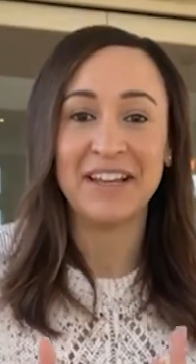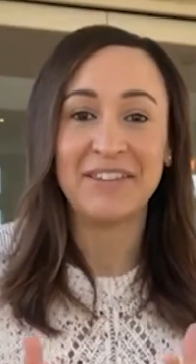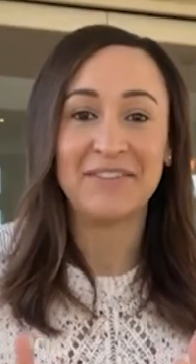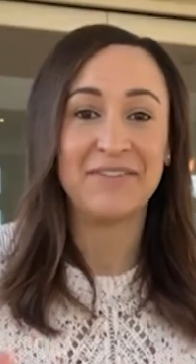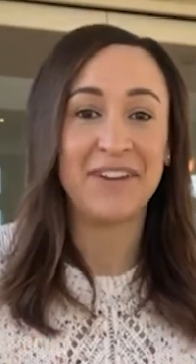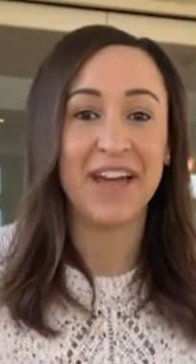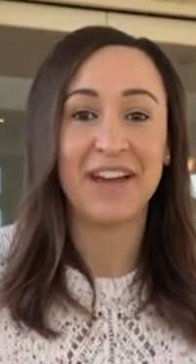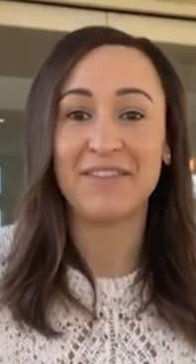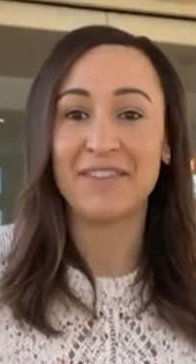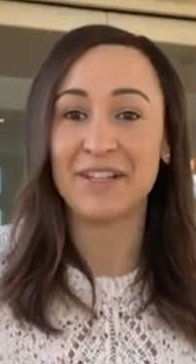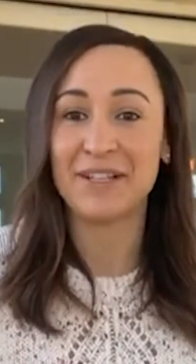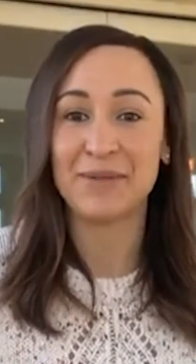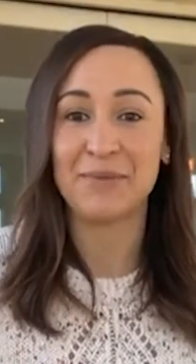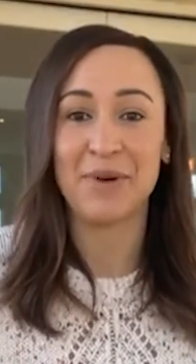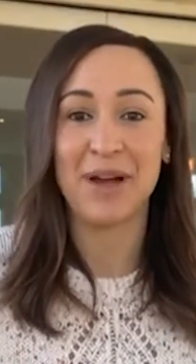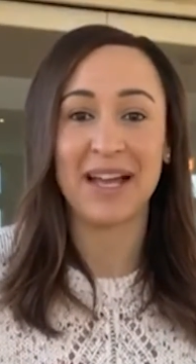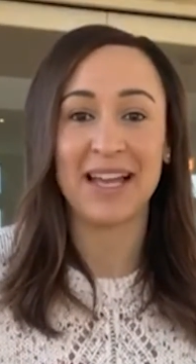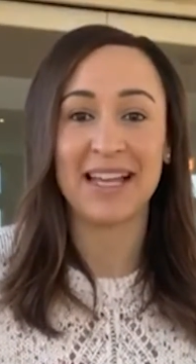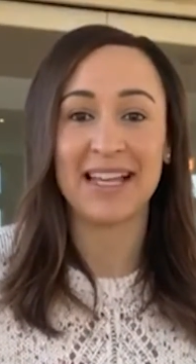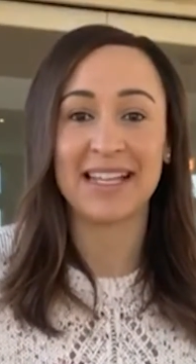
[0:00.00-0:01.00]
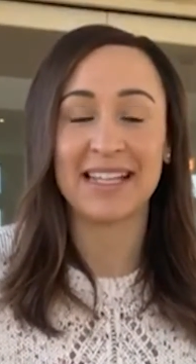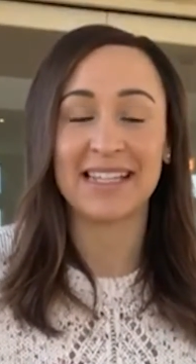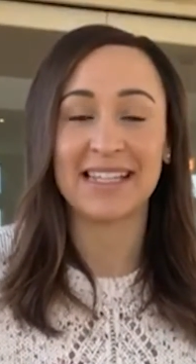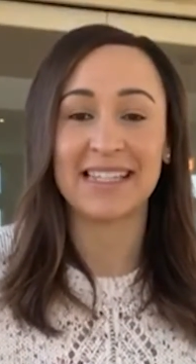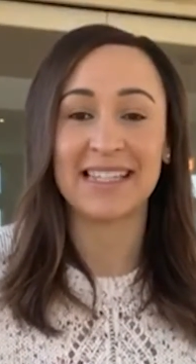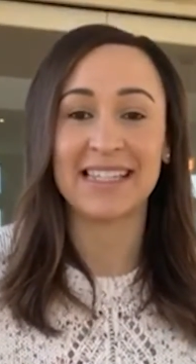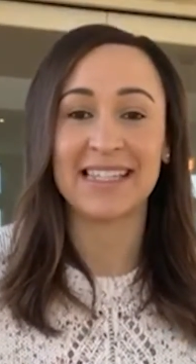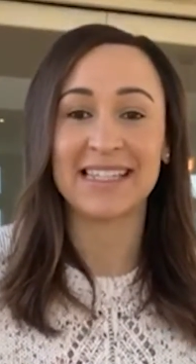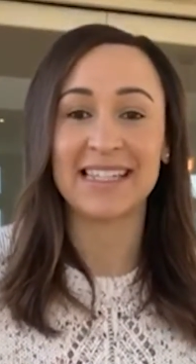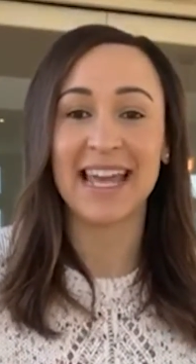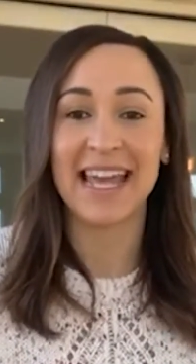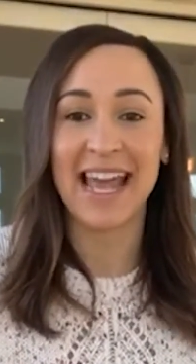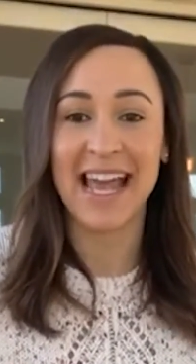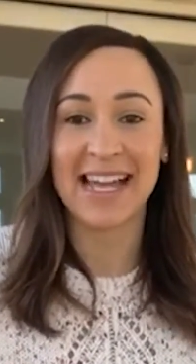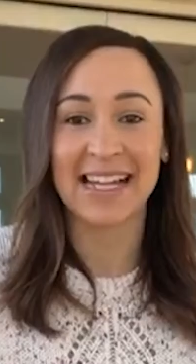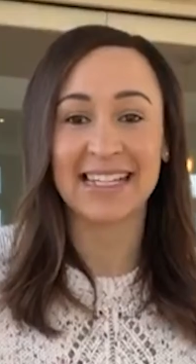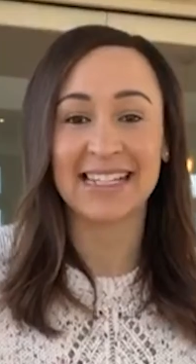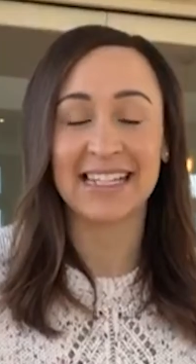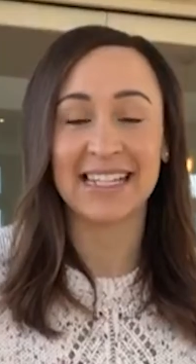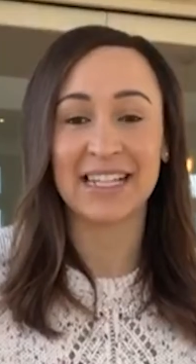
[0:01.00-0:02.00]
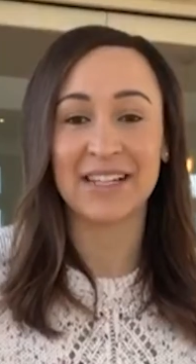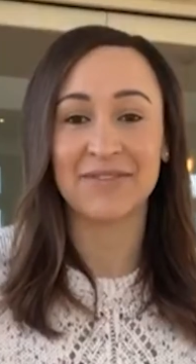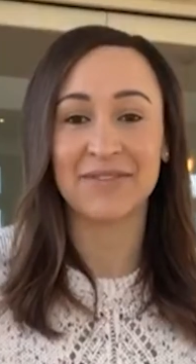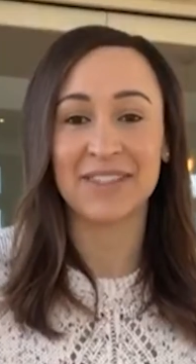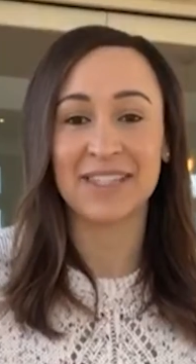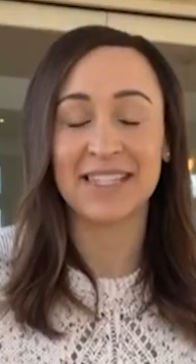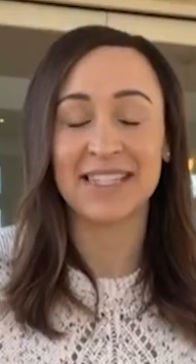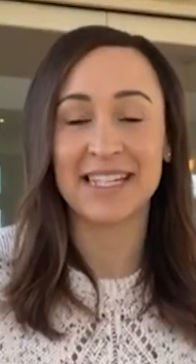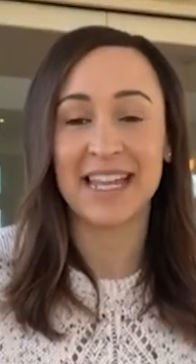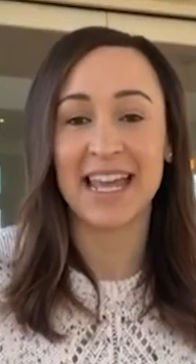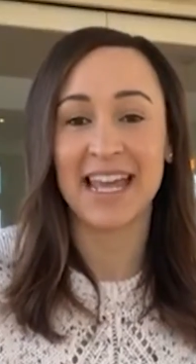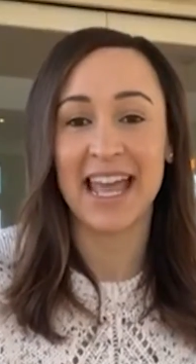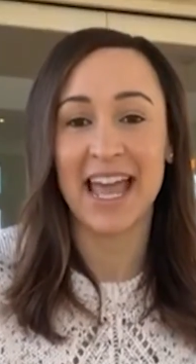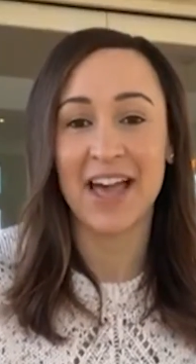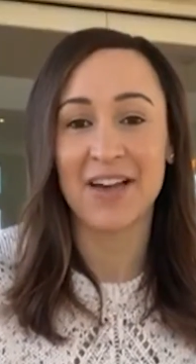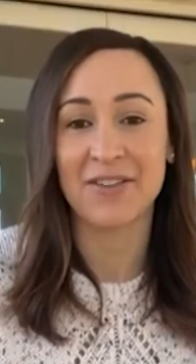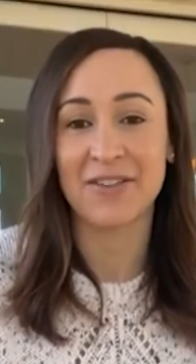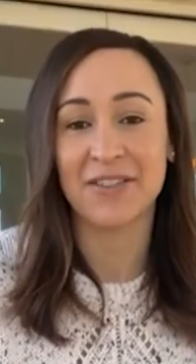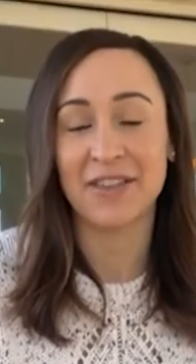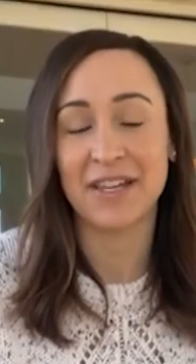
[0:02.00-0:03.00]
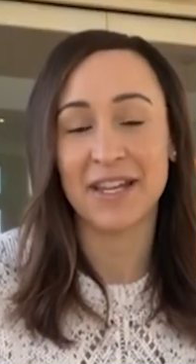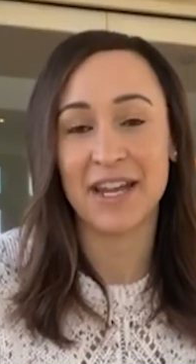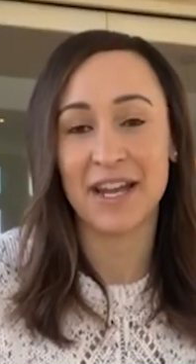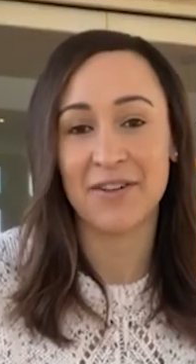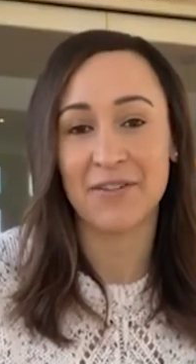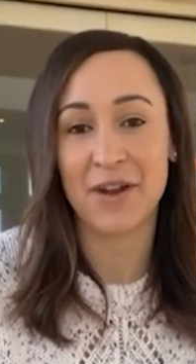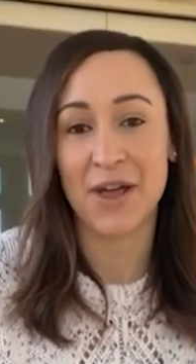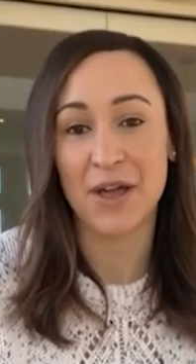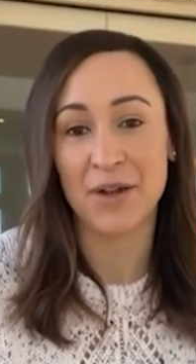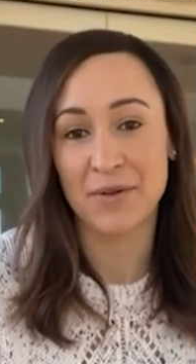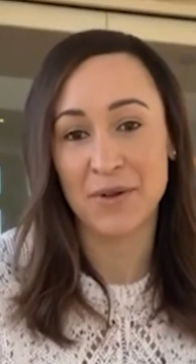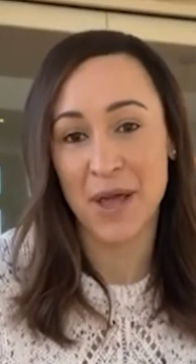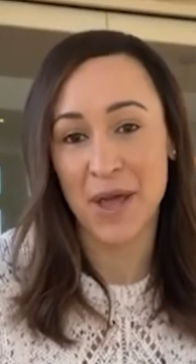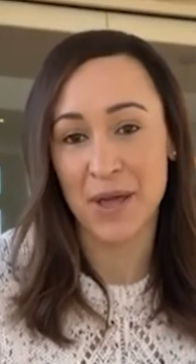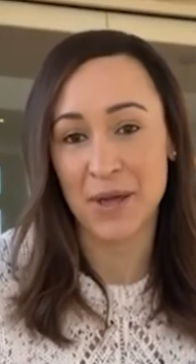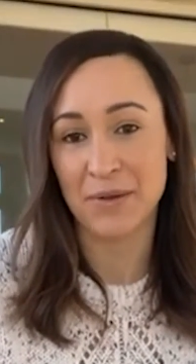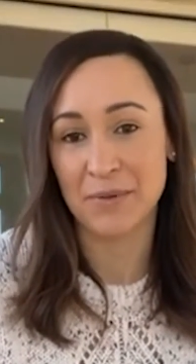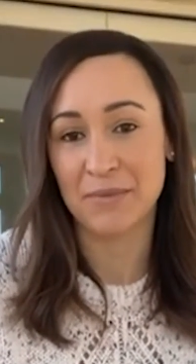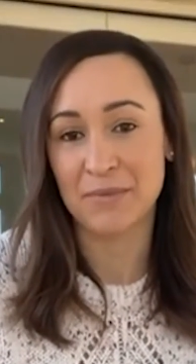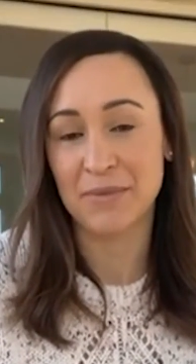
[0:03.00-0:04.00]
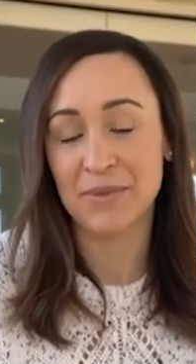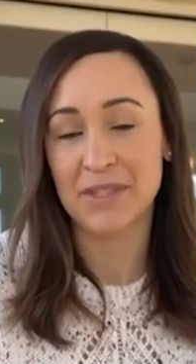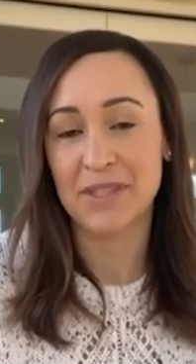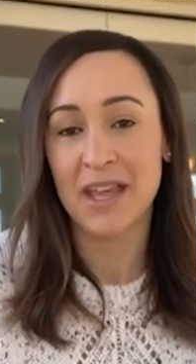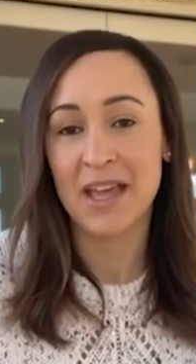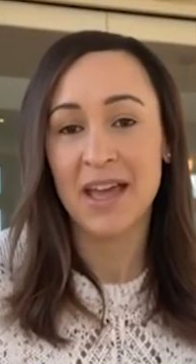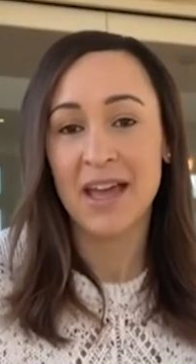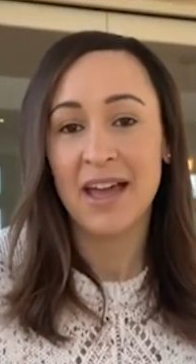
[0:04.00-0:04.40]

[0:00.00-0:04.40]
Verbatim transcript: various ways to stay active and stay healthy in our own homes.